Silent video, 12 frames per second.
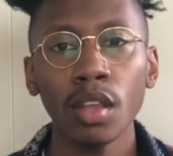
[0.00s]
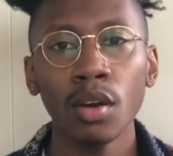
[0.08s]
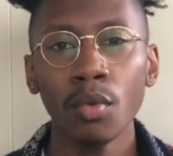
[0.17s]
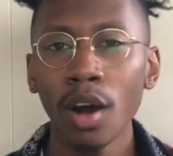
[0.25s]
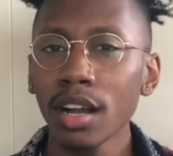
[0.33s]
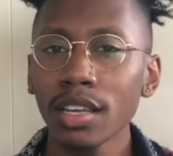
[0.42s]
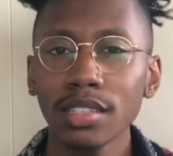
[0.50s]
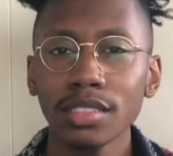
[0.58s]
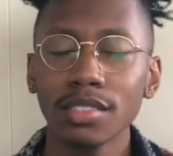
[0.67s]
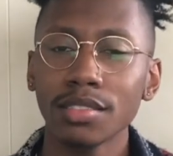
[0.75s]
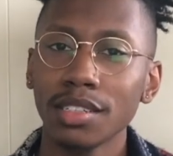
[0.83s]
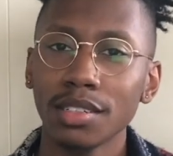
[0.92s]
walking
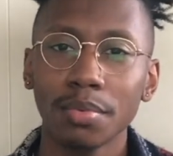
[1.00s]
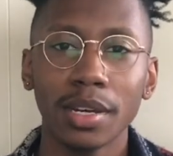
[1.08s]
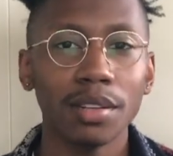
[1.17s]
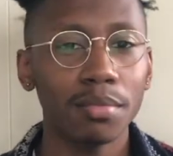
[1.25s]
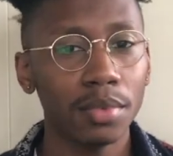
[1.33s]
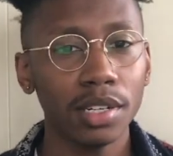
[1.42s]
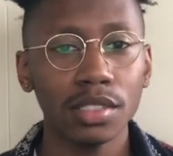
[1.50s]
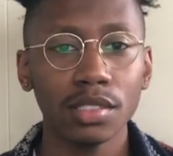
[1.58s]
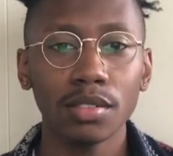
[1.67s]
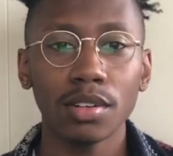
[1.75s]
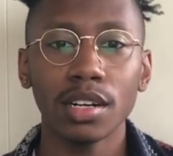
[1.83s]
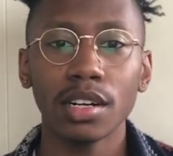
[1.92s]
into an independent
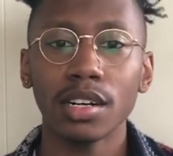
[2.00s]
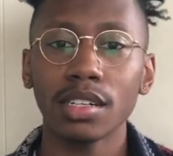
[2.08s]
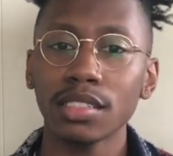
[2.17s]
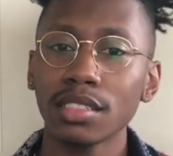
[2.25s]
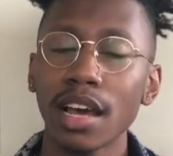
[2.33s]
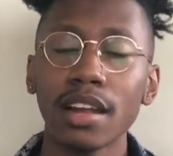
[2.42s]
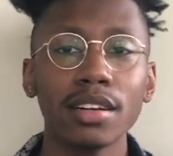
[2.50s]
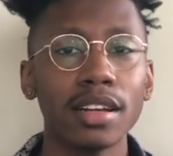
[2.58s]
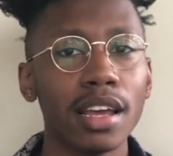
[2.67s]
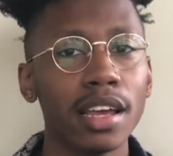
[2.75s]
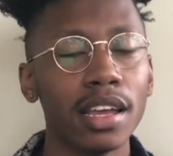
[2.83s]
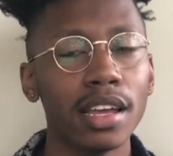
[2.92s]
bookstore on a
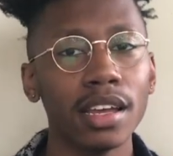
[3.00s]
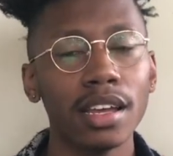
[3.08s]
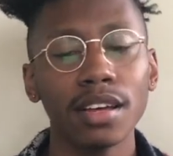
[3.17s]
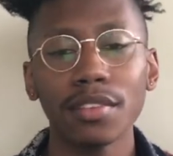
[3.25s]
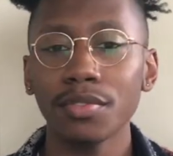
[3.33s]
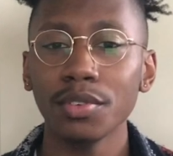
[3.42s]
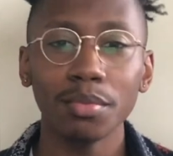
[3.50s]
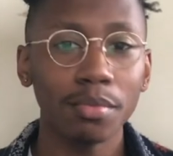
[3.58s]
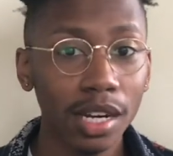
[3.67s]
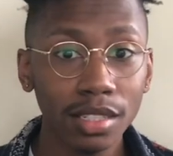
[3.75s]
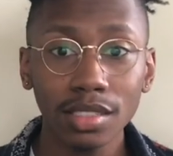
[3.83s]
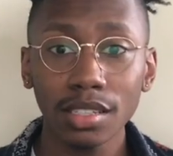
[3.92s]
Saturday a few
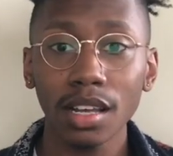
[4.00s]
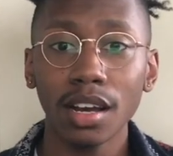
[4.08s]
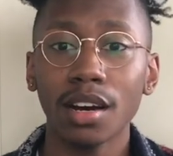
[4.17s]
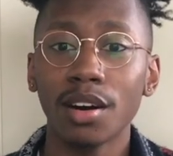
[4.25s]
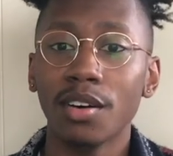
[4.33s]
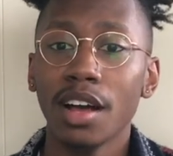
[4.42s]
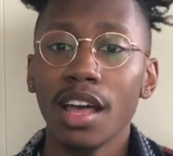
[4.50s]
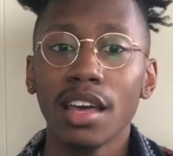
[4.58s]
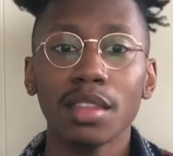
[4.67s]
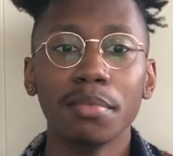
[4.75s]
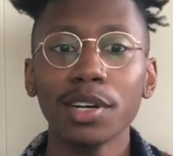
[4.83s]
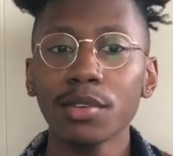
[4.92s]
months ago.
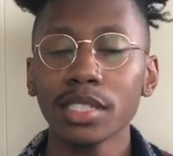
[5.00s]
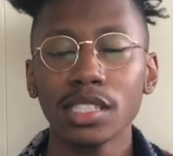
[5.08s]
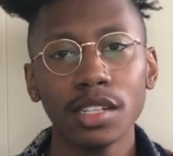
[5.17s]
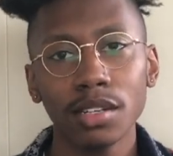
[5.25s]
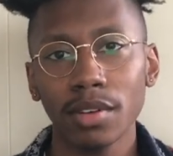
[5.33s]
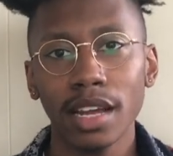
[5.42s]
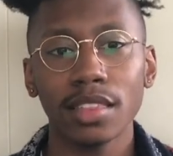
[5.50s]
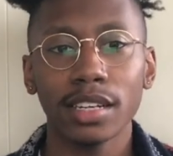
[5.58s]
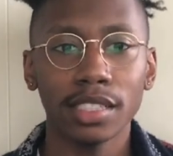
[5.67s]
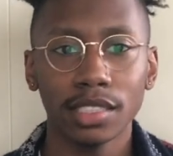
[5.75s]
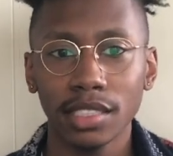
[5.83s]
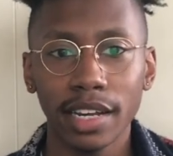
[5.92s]
The book was sitting right
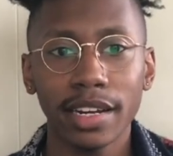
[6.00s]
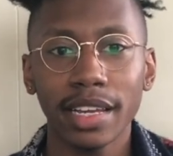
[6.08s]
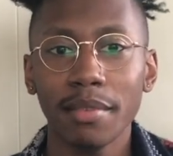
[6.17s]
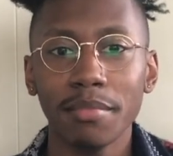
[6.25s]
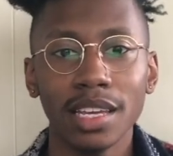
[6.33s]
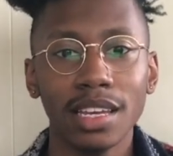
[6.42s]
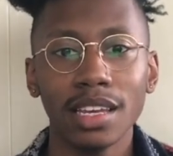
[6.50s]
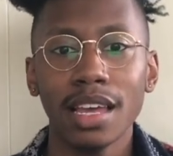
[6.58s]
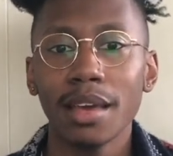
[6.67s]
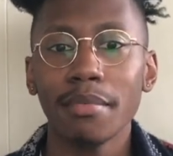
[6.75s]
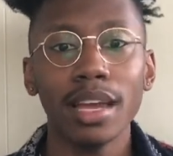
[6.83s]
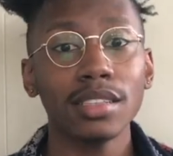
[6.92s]
there staring at me,
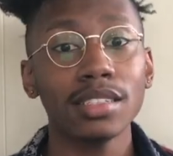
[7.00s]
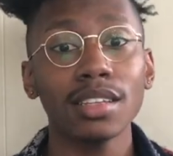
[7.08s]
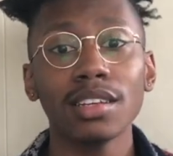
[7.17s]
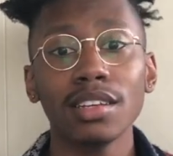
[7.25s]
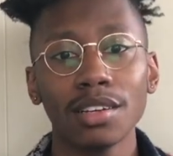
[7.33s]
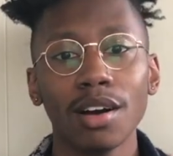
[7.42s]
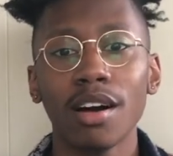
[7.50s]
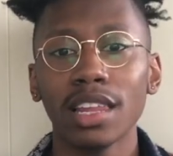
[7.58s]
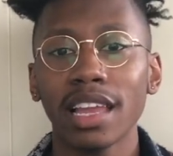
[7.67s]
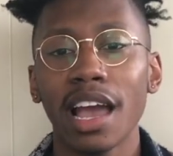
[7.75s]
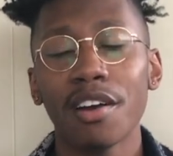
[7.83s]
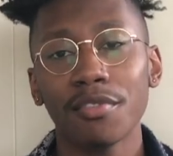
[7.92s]
basically
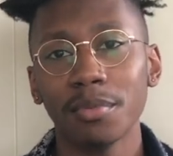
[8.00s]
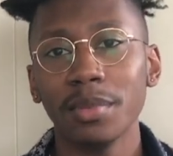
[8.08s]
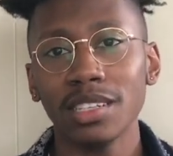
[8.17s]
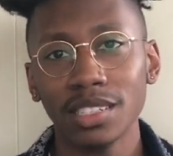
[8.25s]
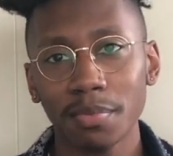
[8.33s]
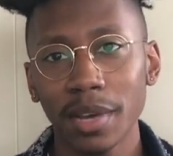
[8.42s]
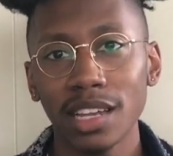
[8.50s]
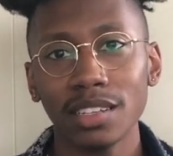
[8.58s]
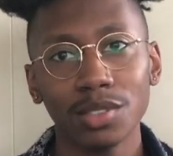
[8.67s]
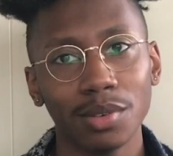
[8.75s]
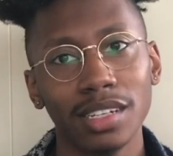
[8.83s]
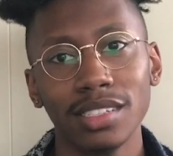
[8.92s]
calling out for me to
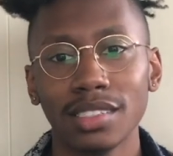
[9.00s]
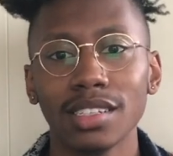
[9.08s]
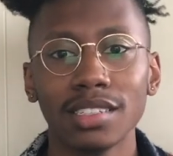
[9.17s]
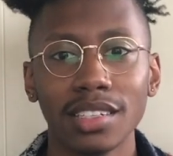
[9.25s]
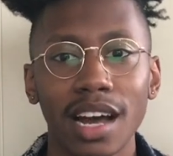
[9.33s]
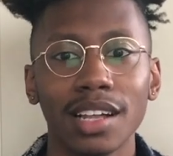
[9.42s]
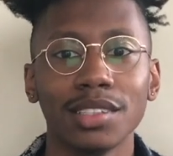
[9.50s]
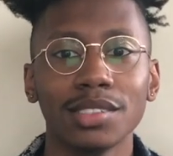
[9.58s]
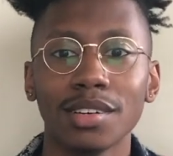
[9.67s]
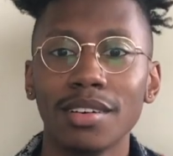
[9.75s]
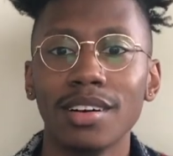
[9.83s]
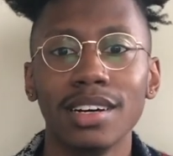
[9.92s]
spend
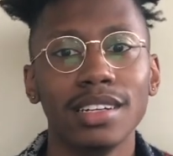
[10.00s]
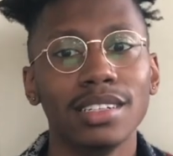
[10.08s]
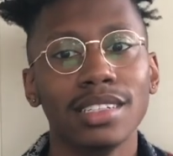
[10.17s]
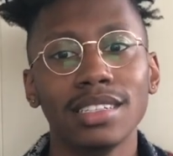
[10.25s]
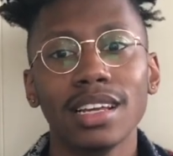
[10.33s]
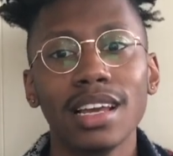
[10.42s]
$26 on it.